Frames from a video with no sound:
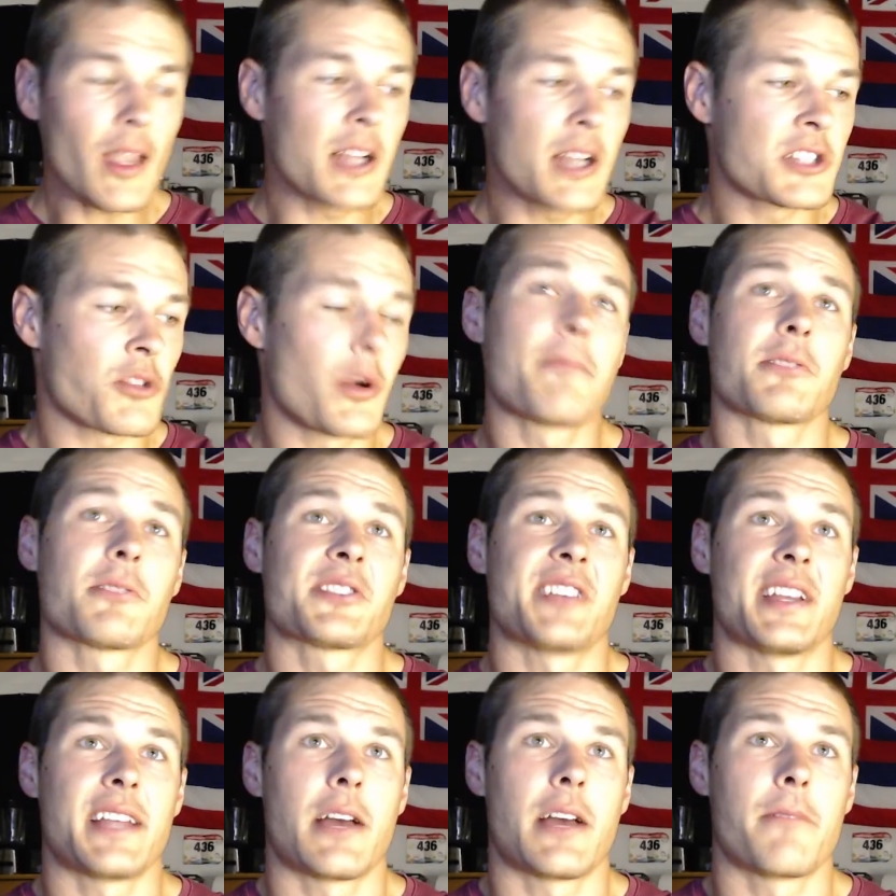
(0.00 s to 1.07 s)
A
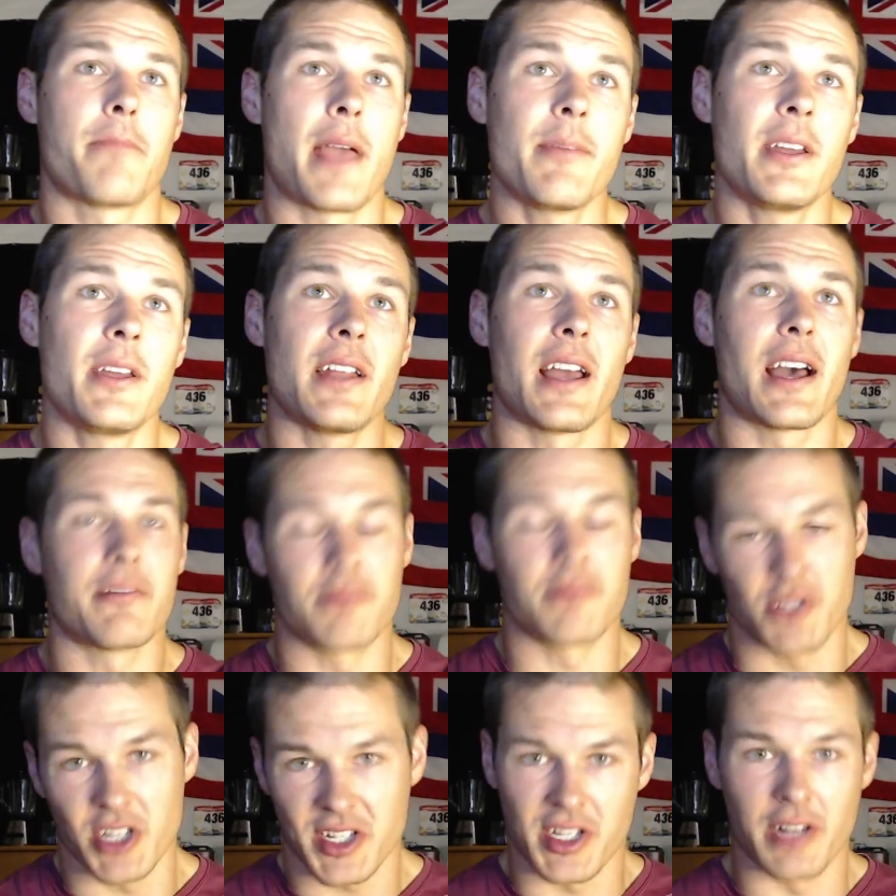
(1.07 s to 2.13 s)
20% down payment at
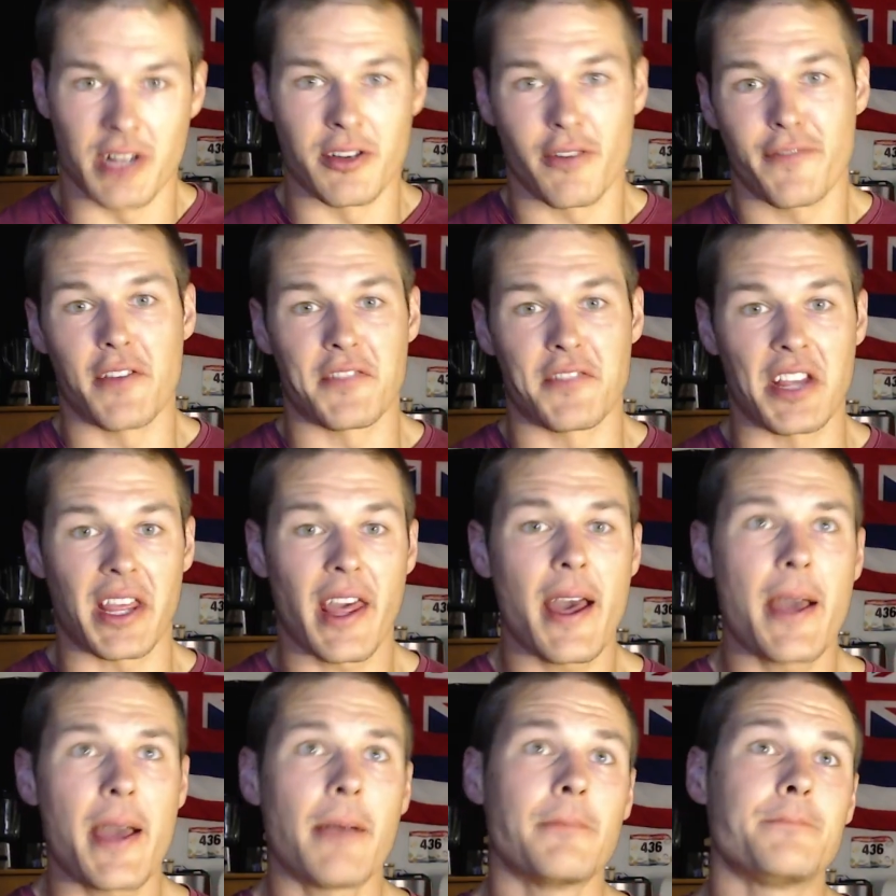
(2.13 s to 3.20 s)
just under
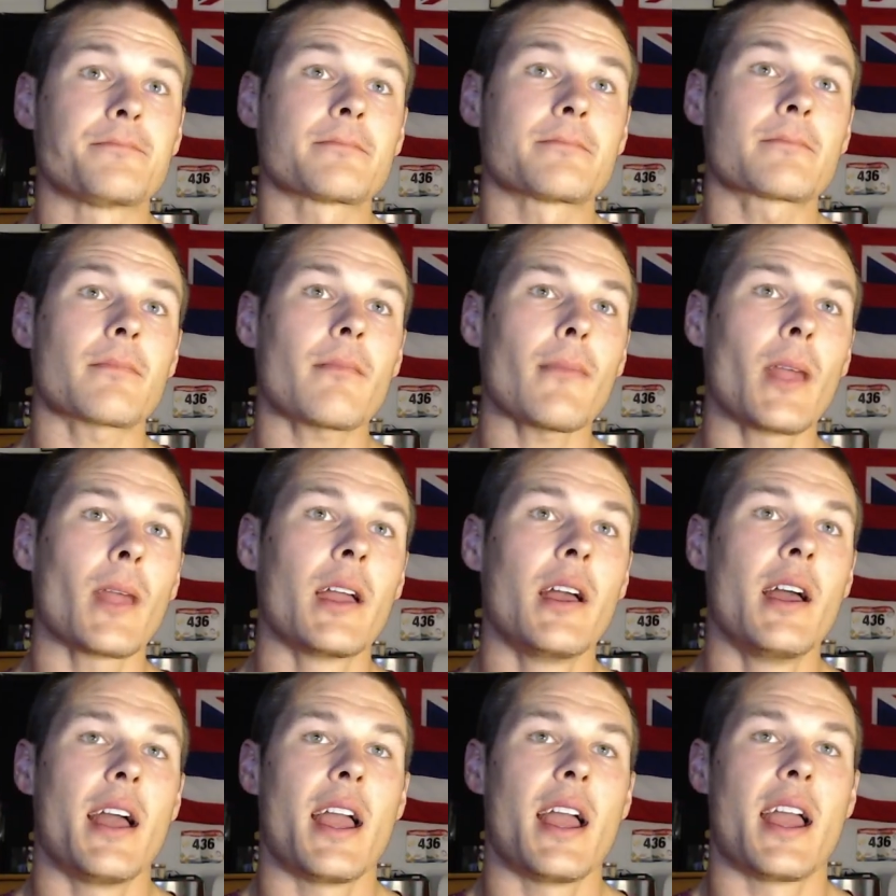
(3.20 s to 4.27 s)
50K,
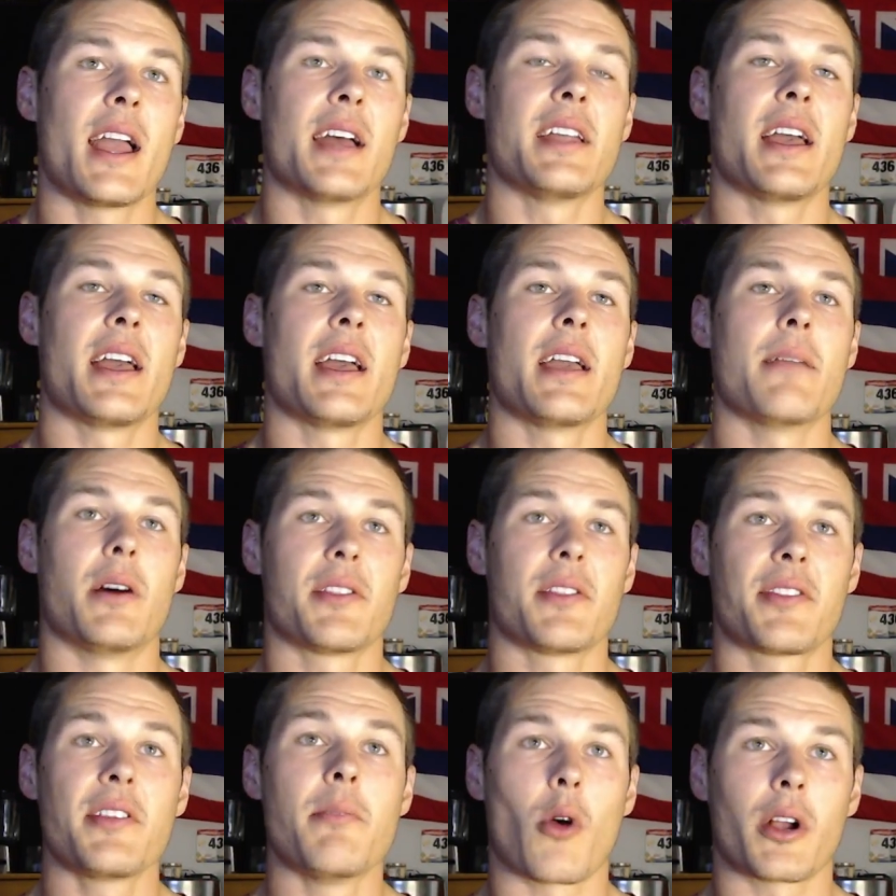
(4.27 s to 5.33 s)
and a
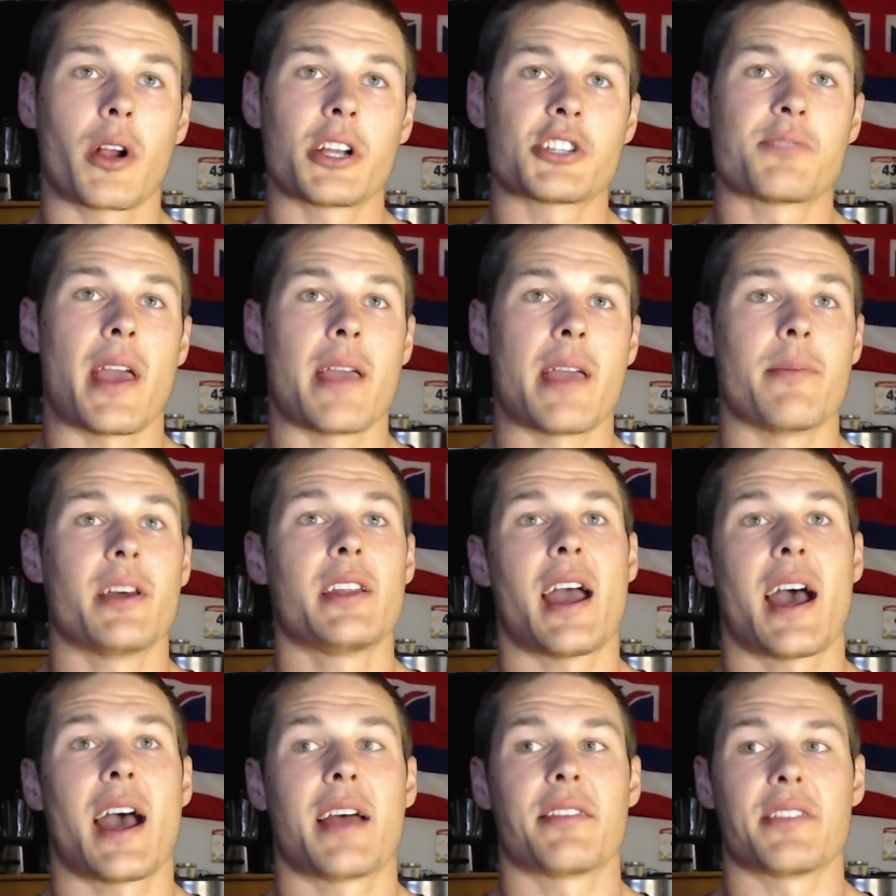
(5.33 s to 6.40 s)
monthly mortgage payment
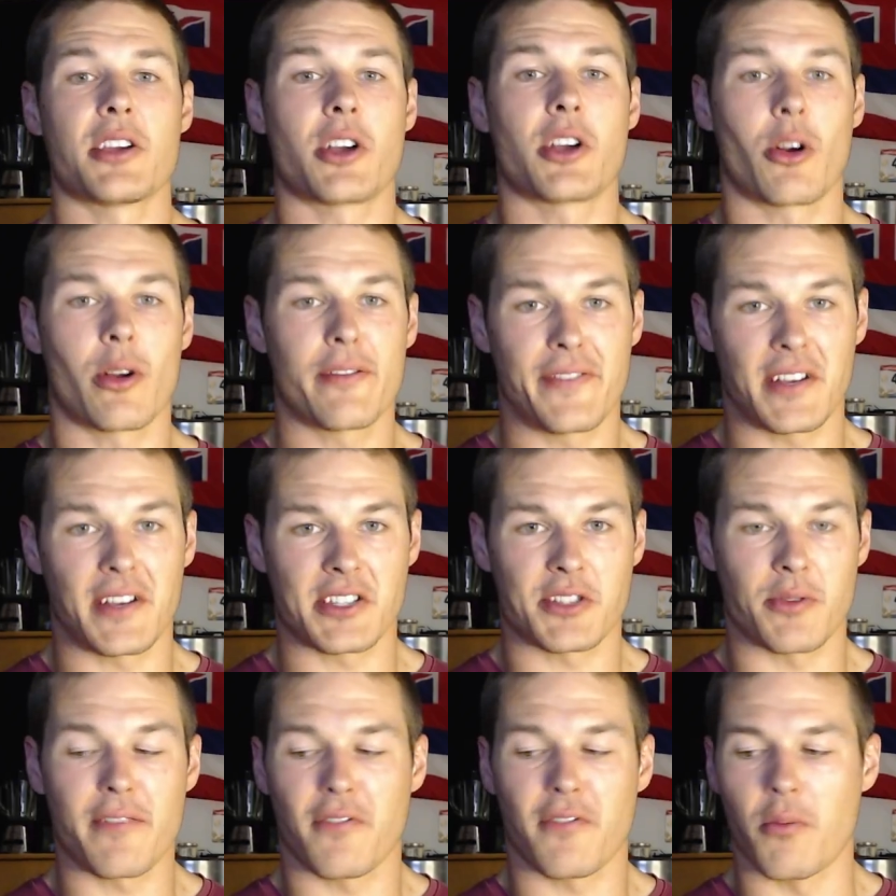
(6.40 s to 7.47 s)
at the current fixed
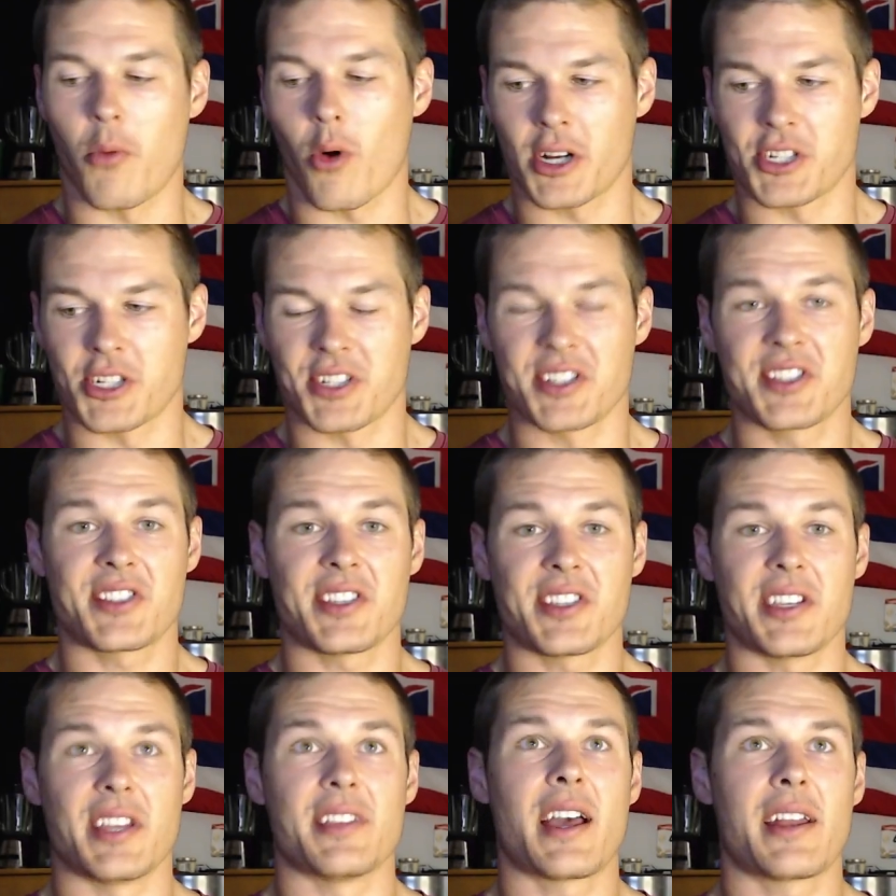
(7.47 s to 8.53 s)
rate for mortgages
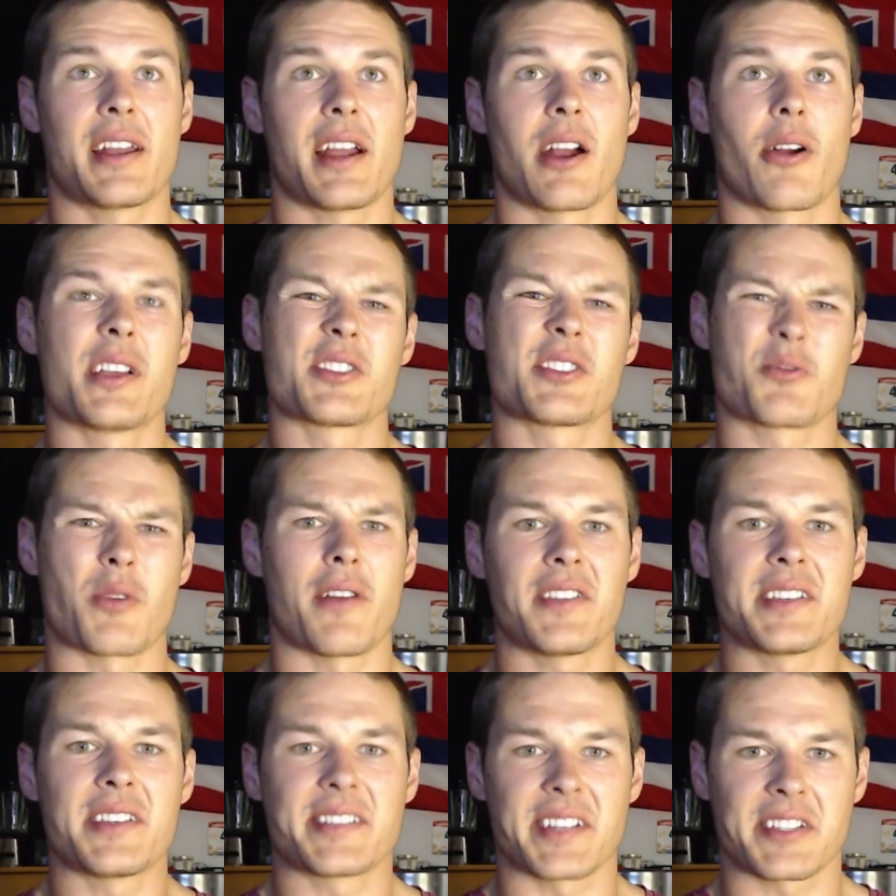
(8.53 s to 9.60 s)
in that area is
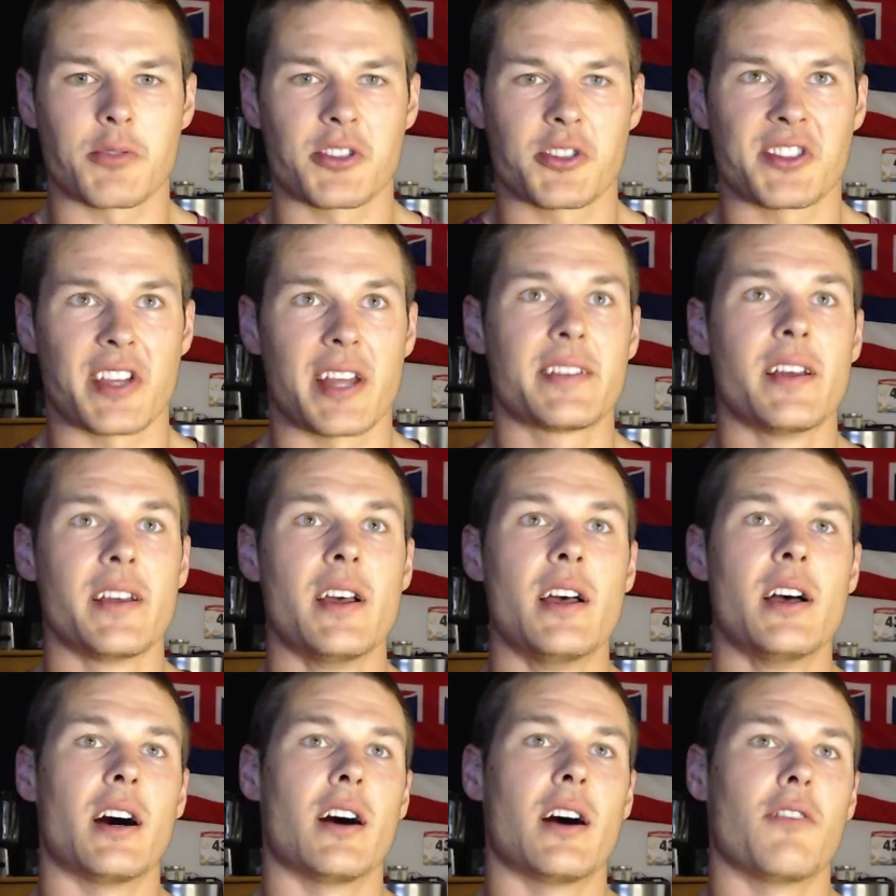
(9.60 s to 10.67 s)
roughly 6%
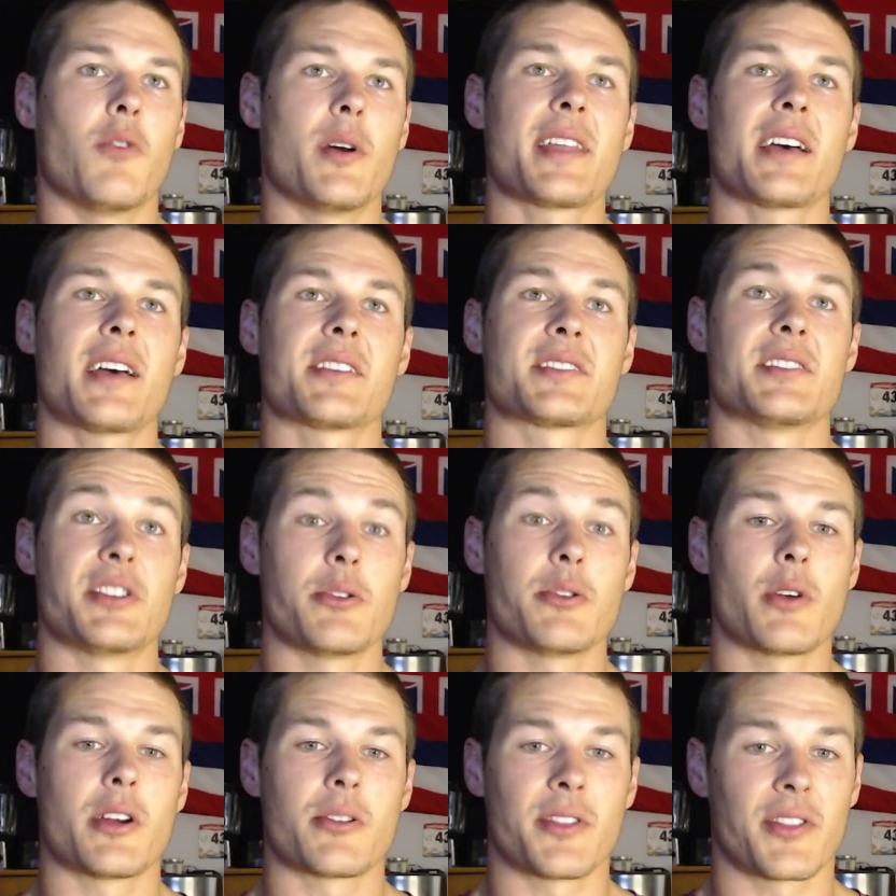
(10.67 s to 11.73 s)
of
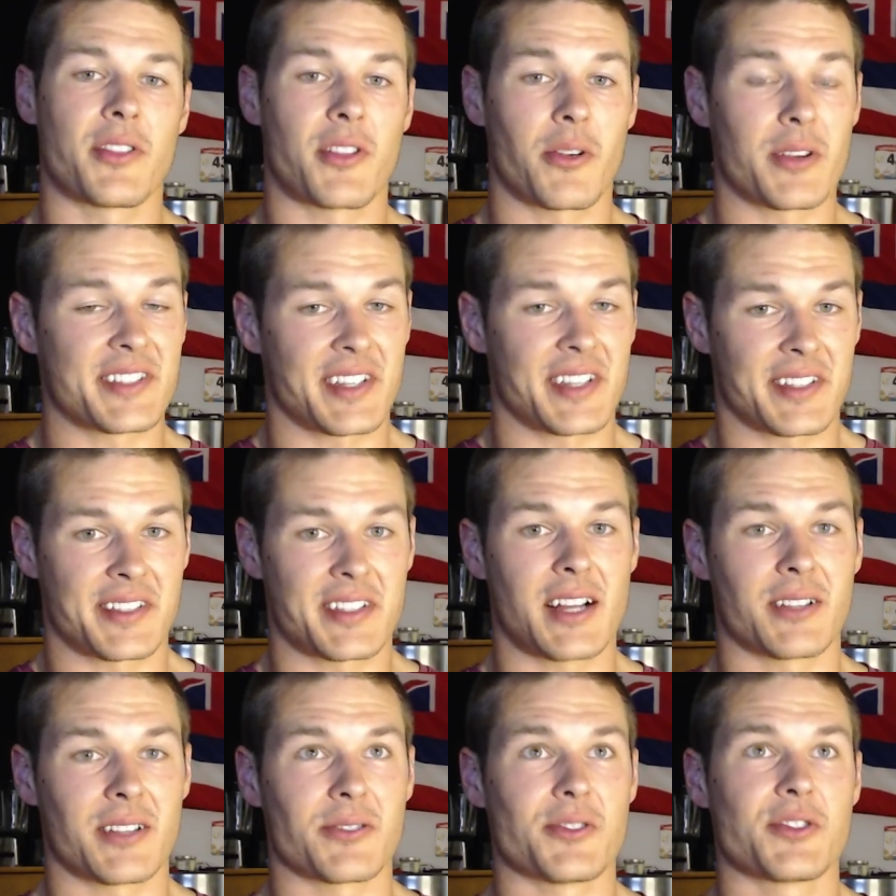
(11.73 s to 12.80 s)

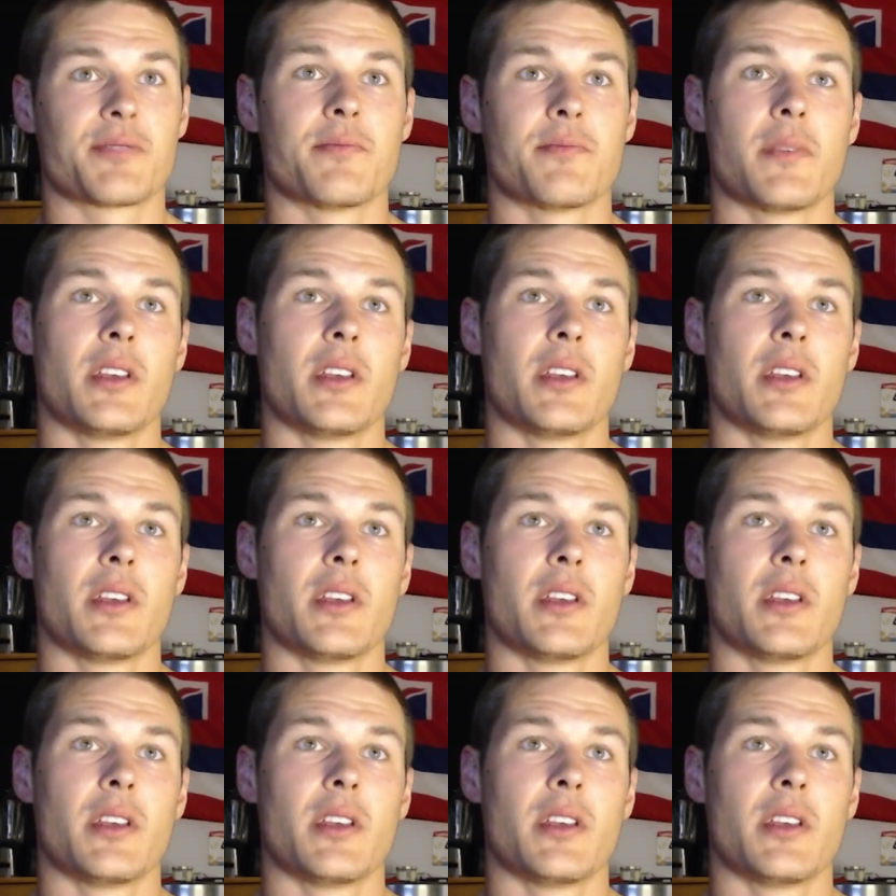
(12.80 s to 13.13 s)
$1,236.